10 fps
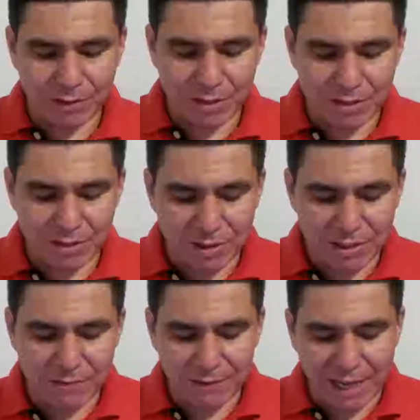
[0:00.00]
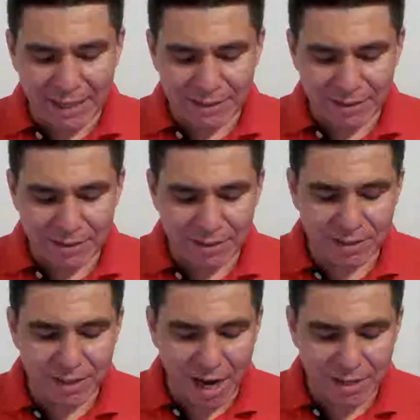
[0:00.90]
Is Lizzie Velasquez, and
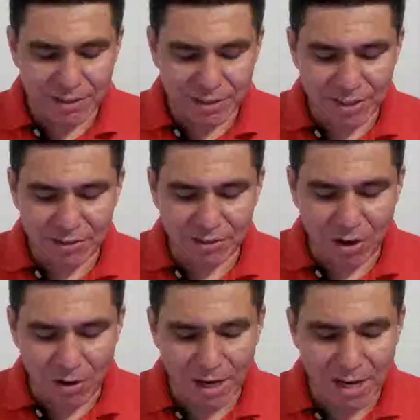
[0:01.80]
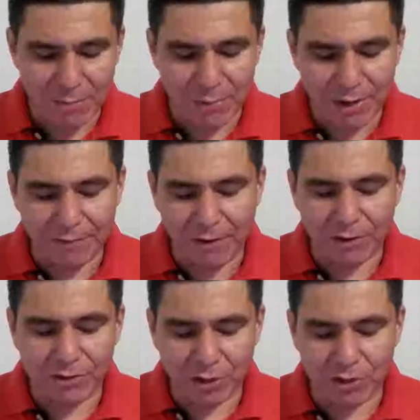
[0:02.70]
iJustine talk a
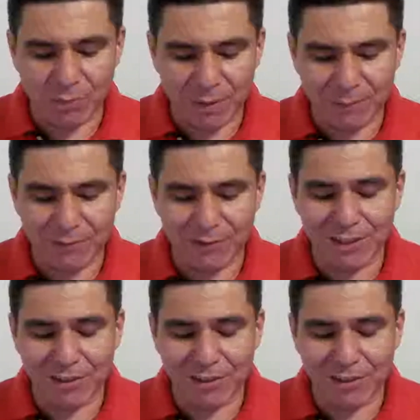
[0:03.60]
Braveheart documentary